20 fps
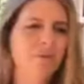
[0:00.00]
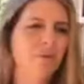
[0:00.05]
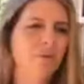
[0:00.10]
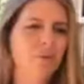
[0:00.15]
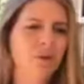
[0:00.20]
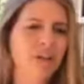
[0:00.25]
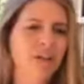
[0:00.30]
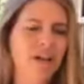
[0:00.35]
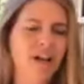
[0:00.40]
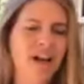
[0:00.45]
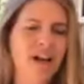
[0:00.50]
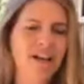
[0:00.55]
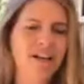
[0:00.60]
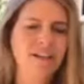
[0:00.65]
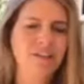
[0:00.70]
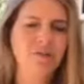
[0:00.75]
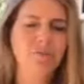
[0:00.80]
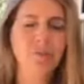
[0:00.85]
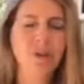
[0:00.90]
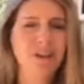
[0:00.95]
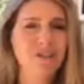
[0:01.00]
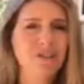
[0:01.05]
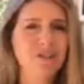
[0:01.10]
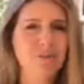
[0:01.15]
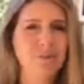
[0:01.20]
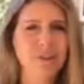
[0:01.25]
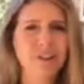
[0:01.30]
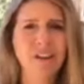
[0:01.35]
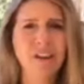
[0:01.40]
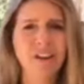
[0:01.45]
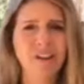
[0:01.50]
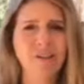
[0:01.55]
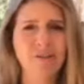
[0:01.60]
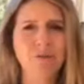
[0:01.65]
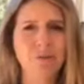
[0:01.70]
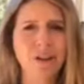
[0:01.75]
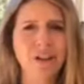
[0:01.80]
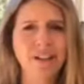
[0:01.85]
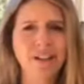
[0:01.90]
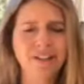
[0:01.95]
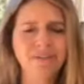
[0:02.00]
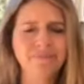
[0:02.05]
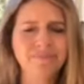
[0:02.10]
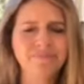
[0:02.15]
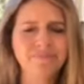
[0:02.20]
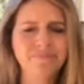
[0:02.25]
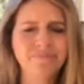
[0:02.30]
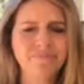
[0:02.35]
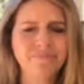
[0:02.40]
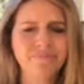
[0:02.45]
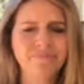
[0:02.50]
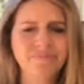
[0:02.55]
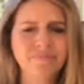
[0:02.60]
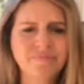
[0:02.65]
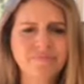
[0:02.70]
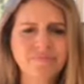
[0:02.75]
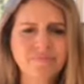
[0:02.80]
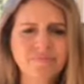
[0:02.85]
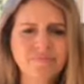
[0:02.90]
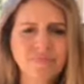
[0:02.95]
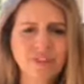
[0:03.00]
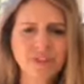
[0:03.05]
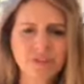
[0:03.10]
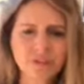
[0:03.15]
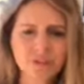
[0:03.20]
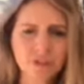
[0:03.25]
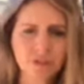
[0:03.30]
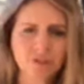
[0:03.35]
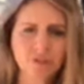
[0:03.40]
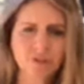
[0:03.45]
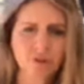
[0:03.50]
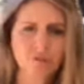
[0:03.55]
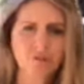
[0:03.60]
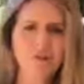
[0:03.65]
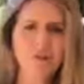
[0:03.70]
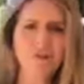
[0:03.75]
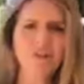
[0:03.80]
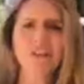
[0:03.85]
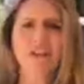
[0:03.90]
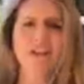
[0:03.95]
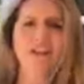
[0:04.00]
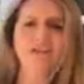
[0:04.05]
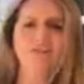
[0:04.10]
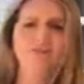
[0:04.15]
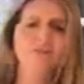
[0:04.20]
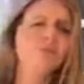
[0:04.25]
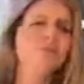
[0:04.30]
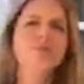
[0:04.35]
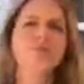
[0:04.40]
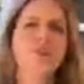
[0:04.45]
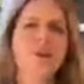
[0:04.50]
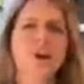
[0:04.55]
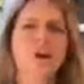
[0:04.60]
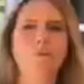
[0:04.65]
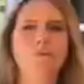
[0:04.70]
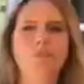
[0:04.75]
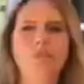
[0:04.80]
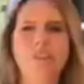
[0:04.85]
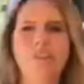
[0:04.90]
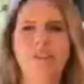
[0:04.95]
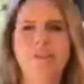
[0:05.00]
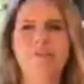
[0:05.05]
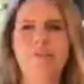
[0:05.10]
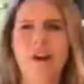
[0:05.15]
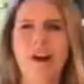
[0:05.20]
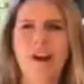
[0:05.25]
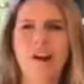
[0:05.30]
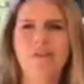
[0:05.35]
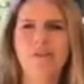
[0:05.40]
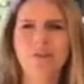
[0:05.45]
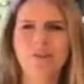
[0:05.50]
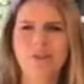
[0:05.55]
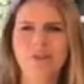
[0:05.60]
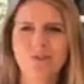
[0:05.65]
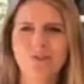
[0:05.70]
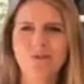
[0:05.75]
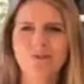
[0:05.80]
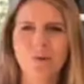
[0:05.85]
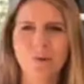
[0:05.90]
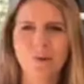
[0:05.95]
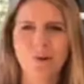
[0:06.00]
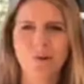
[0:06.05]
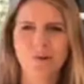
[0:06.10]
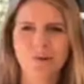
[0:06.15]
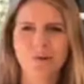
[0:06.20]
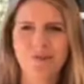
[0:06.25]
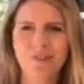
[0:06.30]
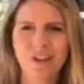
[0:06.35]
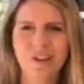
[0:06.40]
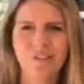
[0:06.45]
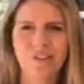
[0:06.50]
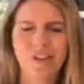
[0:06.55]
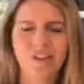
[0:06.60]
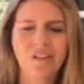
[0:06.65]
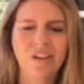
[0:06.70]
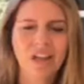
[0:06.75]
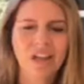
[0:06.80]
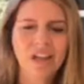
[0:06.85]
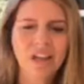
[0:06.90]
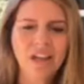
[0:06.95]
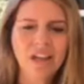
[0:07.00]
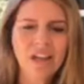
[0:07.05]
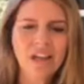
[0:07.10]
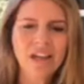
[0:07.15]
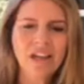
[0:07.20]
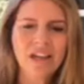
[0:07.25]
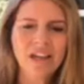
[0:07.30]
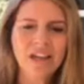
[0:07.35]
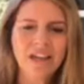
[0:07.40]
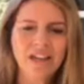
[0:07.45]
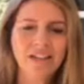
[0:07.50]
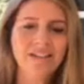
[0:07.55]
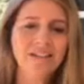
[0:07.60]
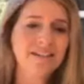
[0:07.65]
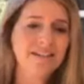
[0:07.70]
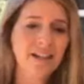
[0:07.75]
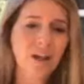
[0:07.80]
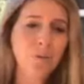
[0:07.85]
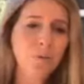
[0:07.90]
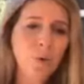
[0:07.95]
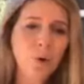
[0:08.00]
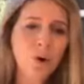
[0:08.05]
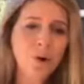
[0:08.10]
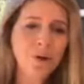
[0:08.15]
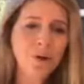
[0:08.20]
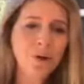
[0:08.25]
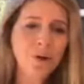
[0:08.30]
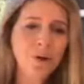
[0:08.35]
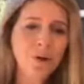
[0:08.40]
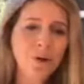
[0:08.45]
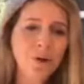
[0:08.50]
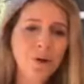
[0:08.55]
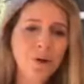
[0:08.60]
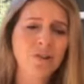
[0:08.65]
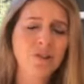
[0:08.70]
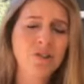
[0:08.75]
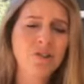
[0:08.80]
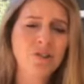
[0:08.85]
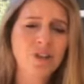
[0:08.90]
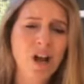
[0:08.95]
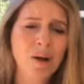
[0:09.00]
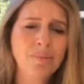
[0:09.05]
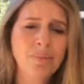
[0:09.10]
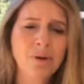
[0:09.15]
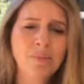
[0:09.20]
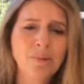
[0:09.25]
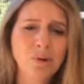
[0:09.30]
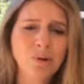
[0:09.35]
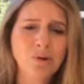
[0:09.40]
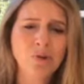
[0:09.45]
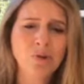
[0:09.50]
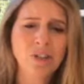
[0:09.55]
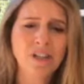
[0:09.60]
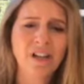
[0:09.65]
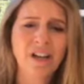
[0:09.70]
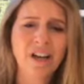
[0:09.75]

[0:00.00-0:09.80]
when God is patient with us, right? So the scripture of the day is from Psalm 75, verses 4 through 7. It says, I warn you now to stop your boasting.